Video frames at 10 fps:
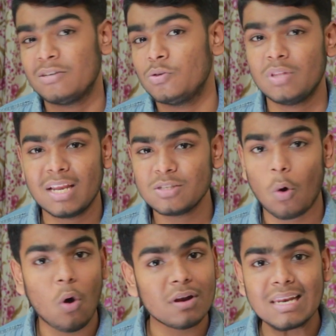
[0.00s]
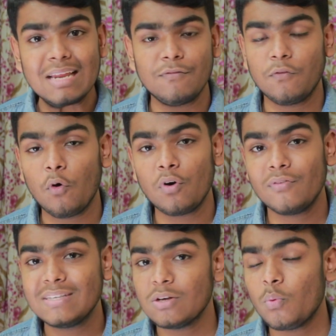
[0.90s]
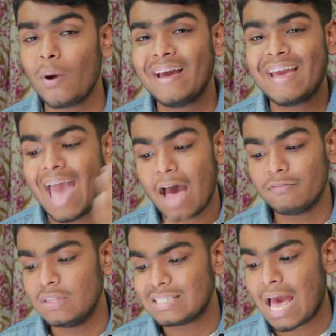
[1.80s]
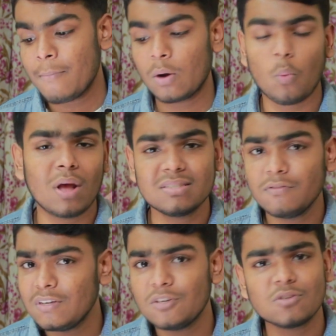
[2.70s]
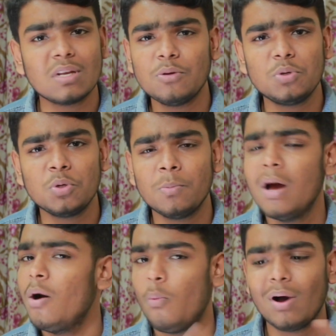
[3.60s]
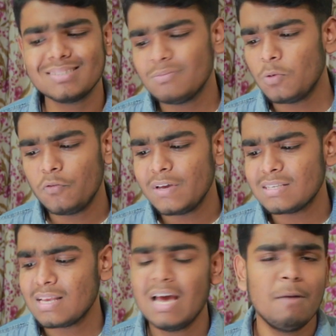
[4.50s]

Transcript: So there is only 4 reasons why I have this iPad: watching videos on YouTube, watching movies,